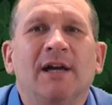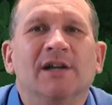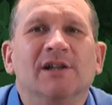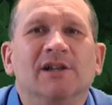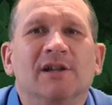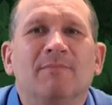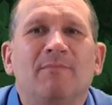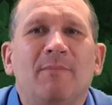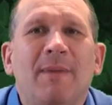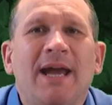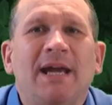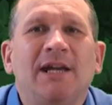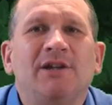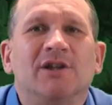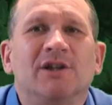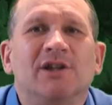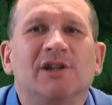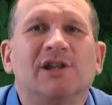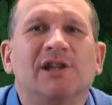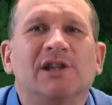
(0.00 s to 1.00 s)
as a
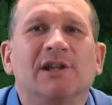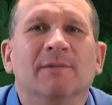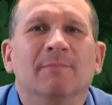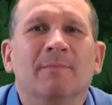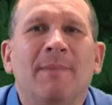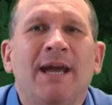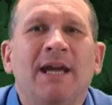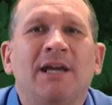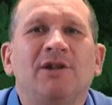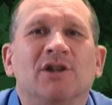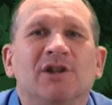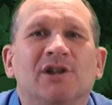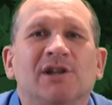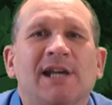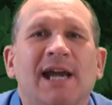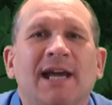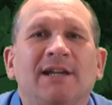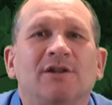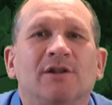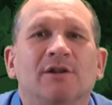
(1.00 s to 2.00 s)
major
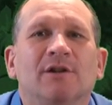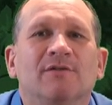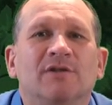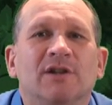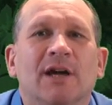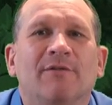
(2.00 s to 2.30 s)
centre of